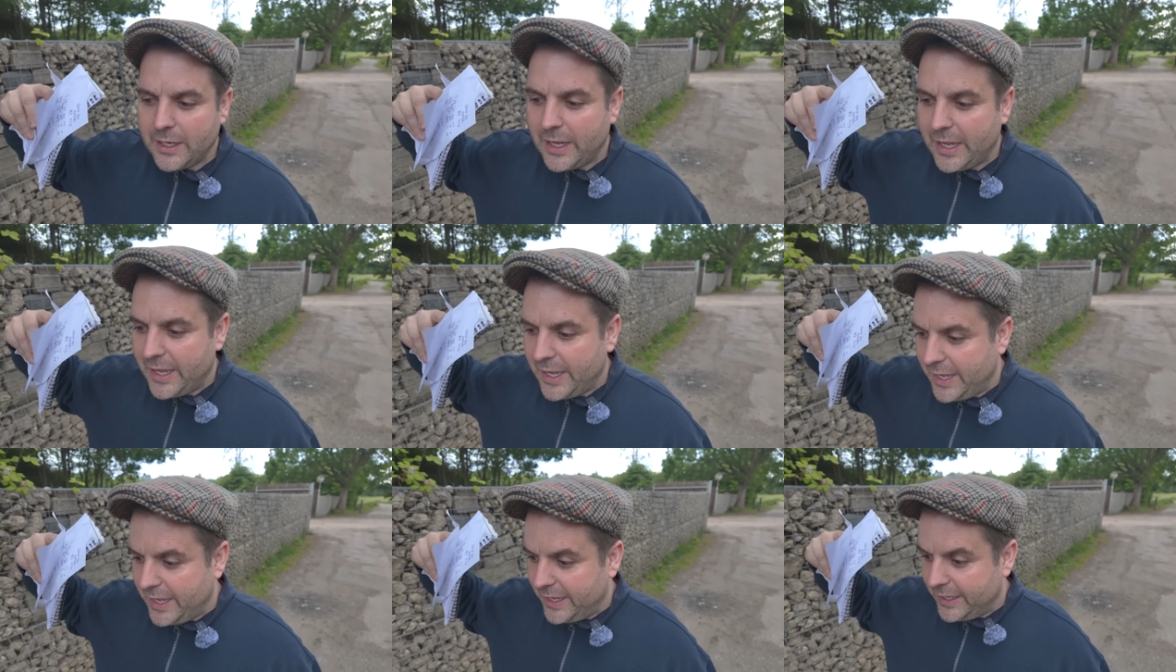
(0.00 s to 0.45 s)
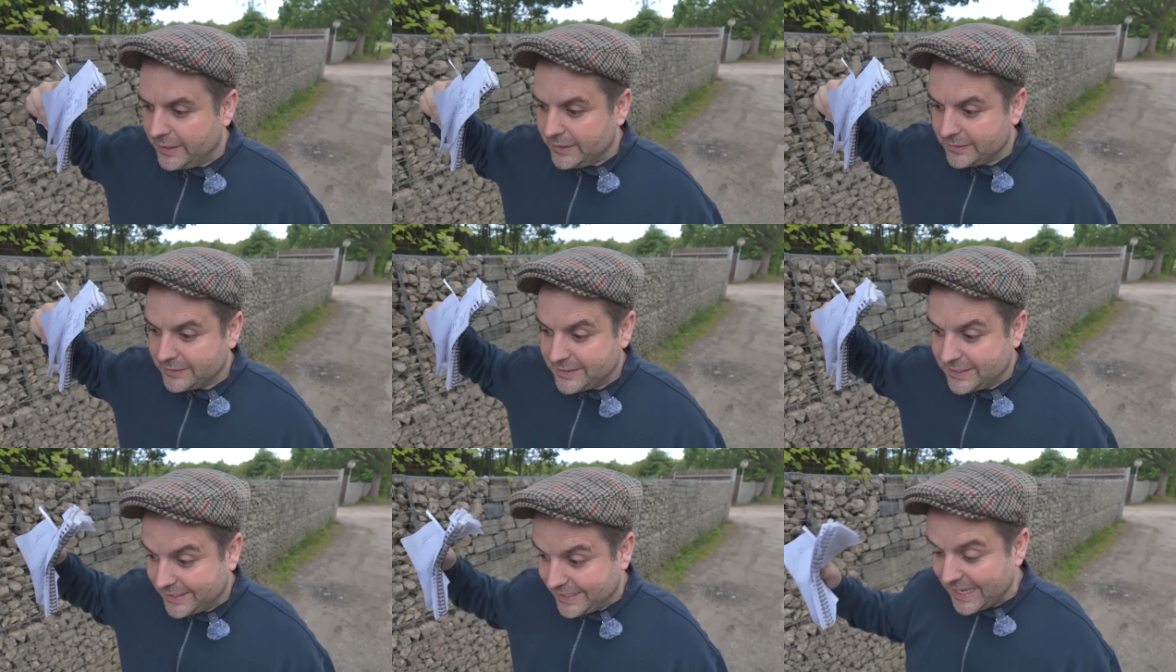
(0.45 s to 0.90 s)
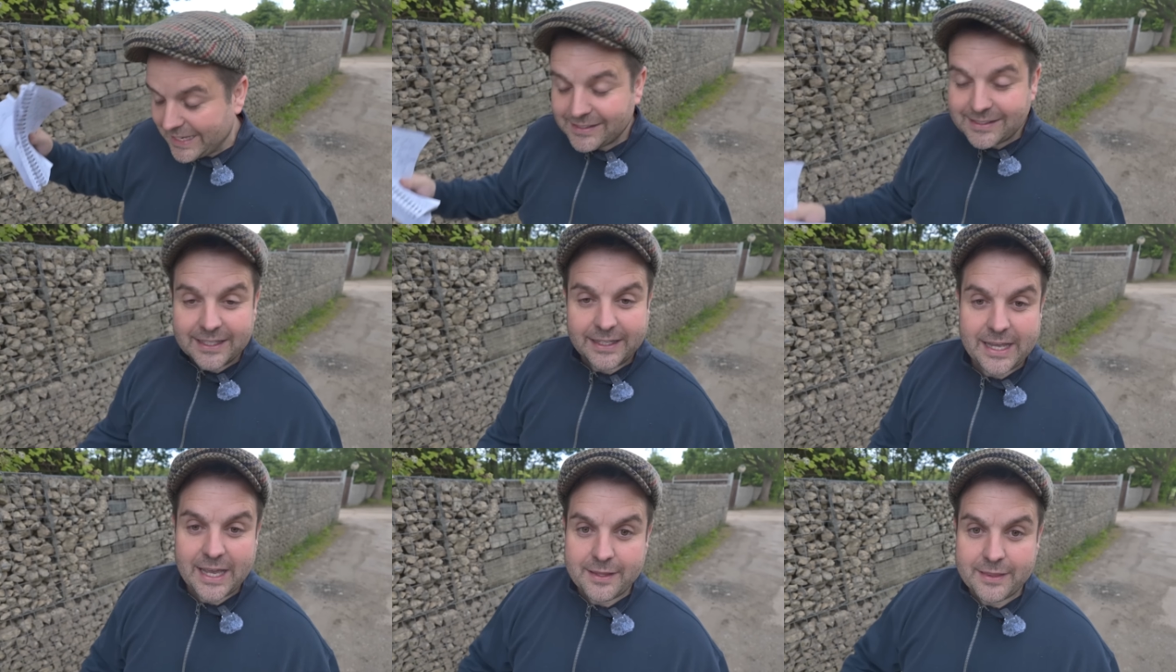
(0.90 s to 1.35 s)
uh, to get
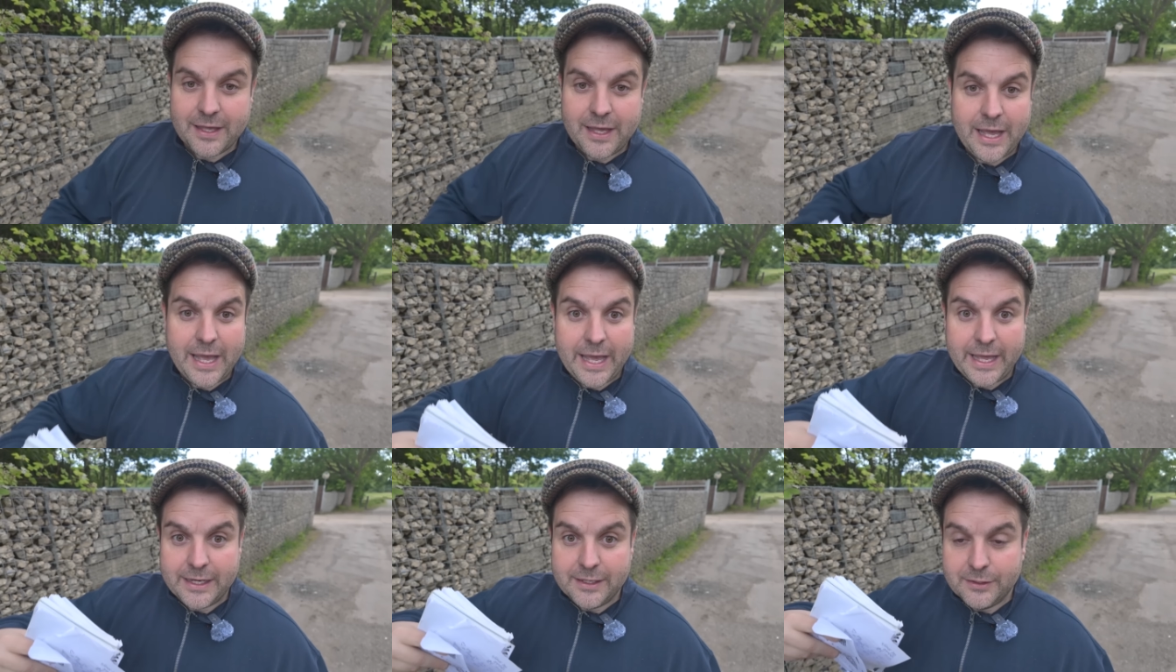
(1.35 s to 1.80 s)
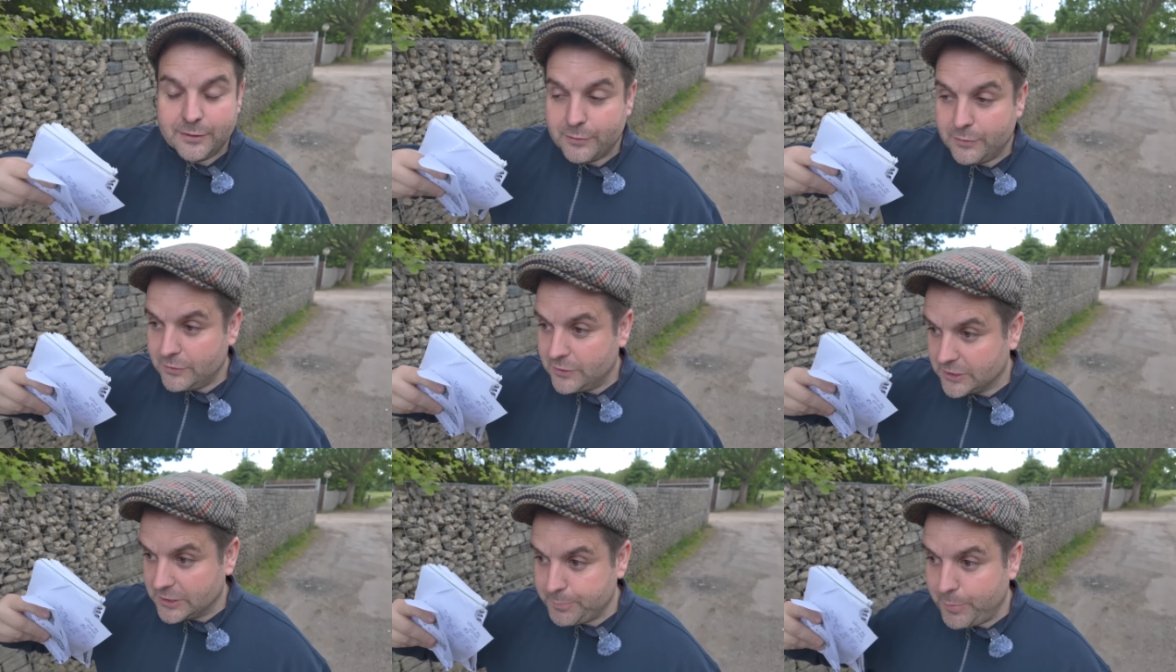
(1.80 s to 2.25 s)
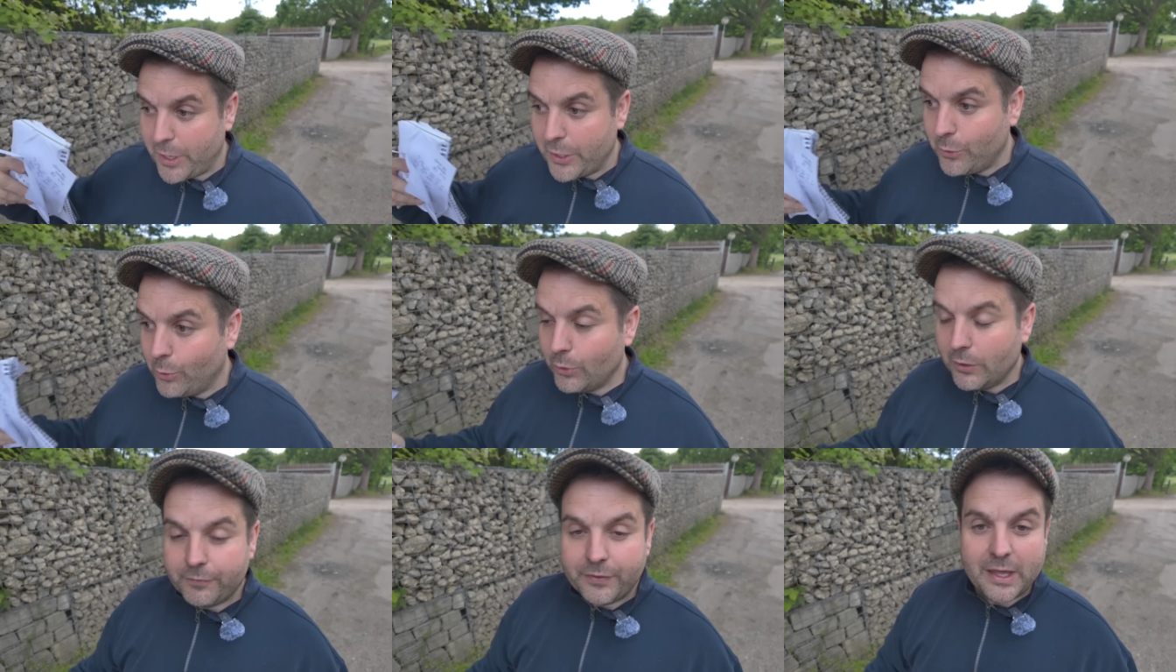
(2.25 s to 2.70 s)
together and despite
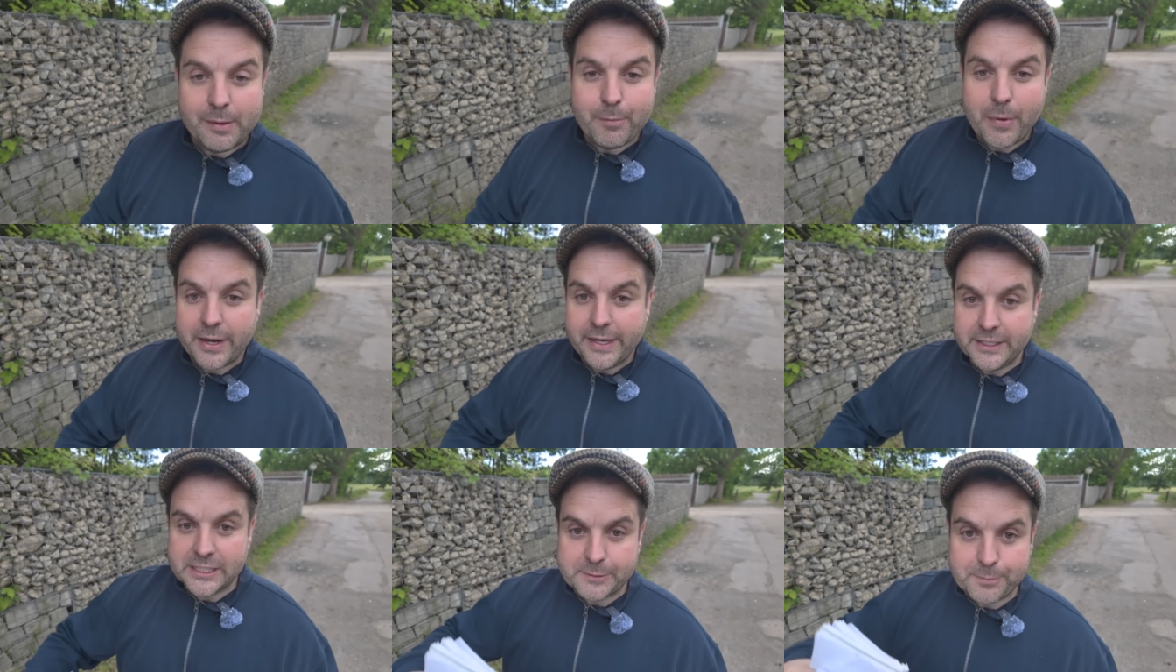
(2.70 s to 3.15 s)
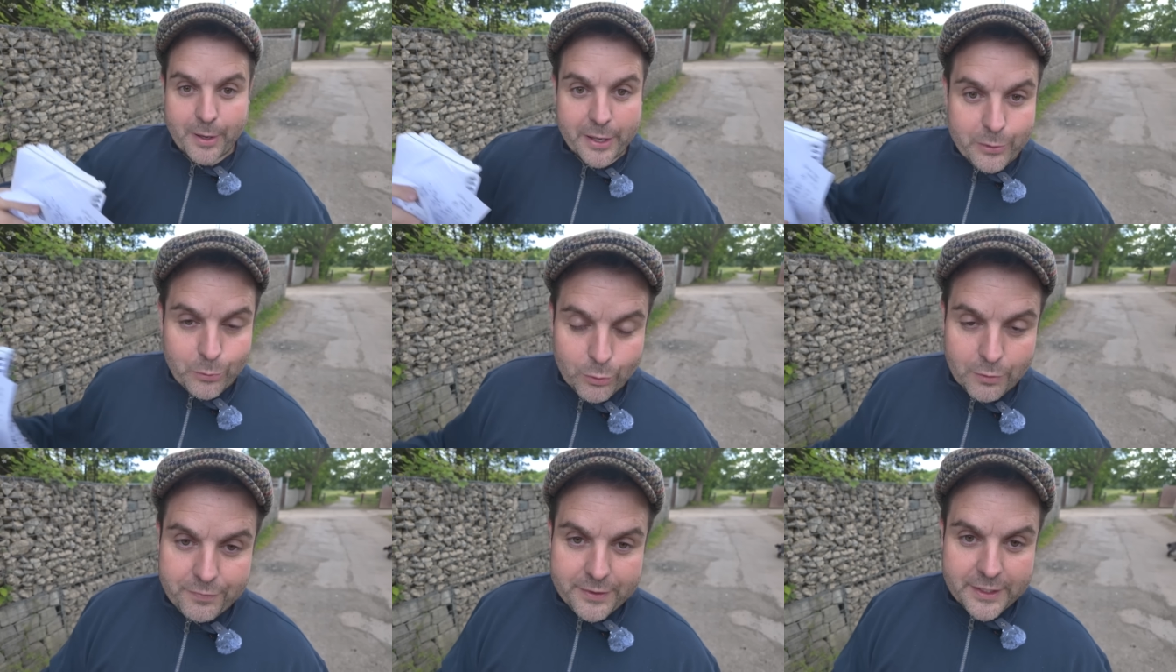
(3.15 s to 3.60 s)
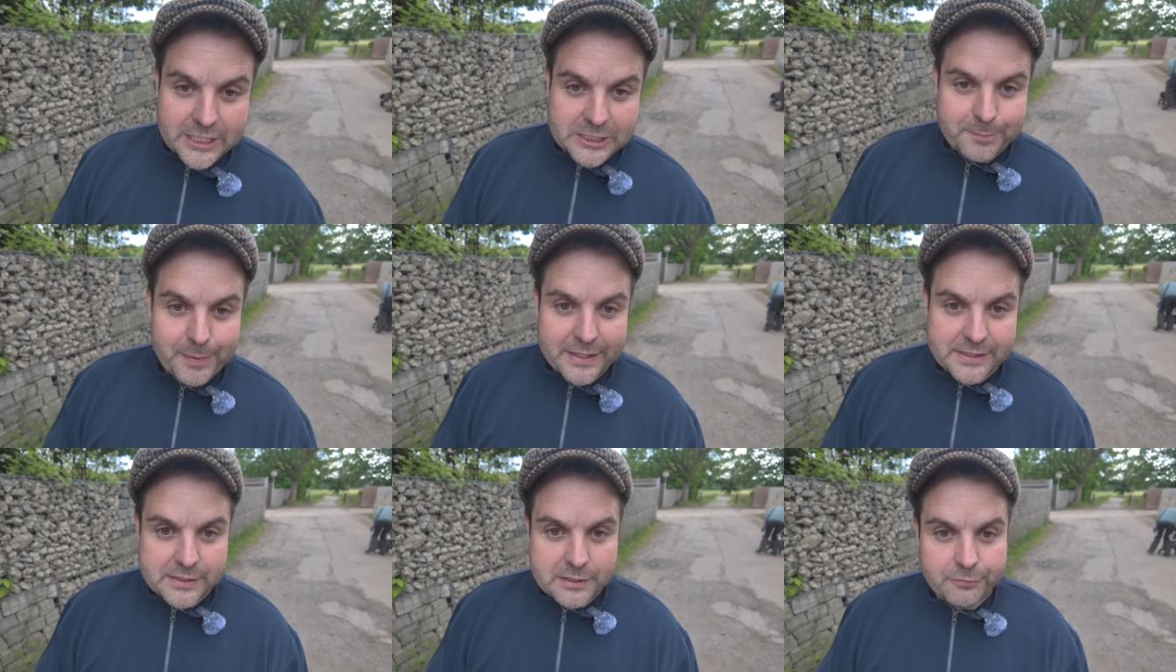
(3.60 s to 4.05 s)
all of their money, despite all of the
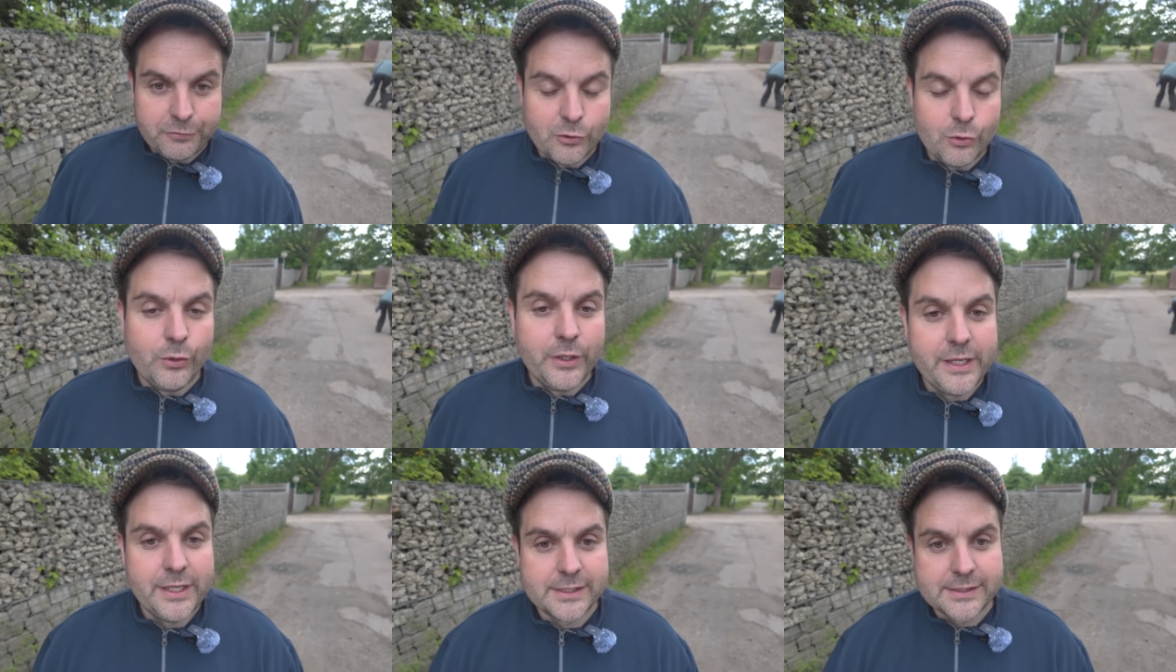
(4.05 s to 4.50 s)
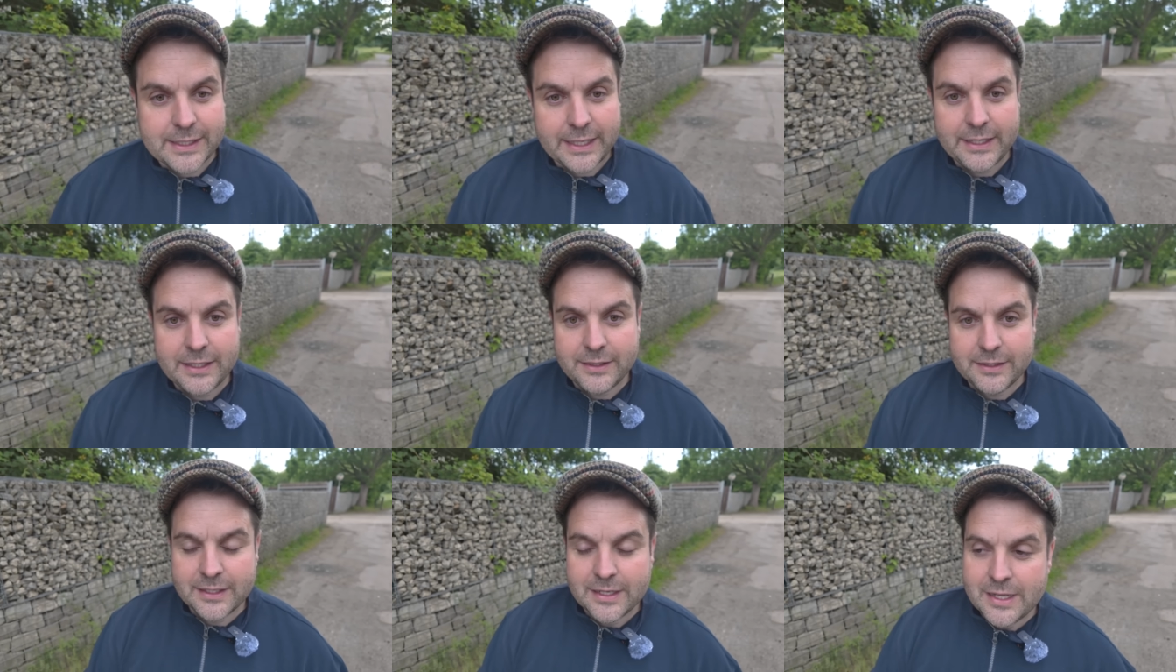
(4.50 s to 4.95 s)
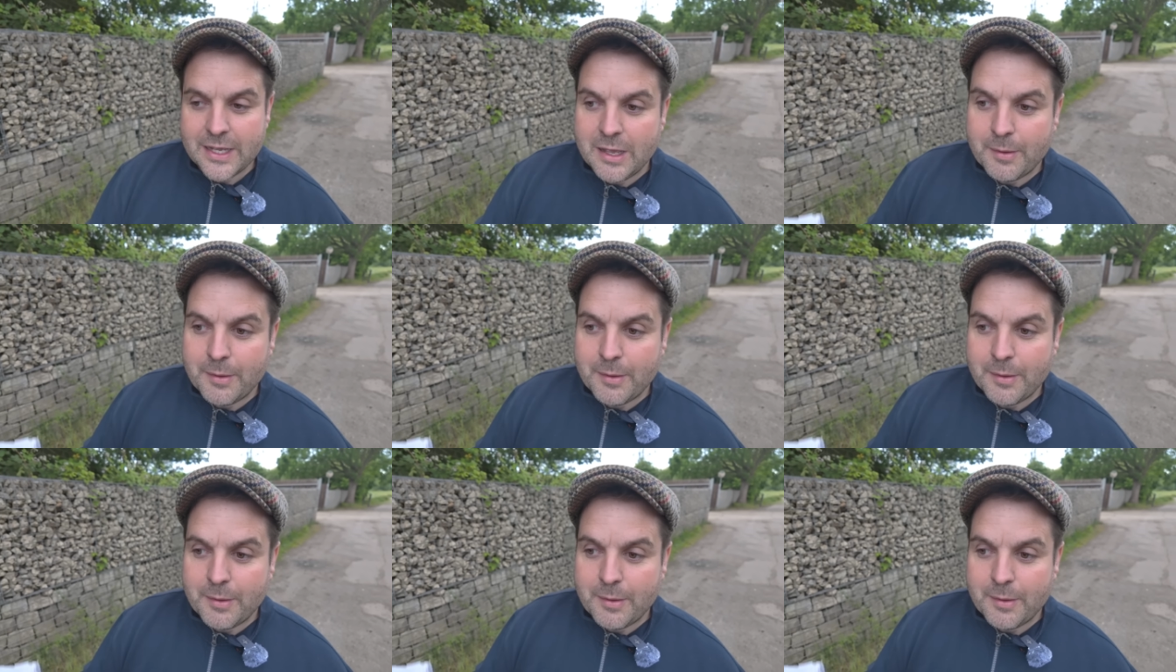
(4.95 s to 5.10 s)
expensive lawyers and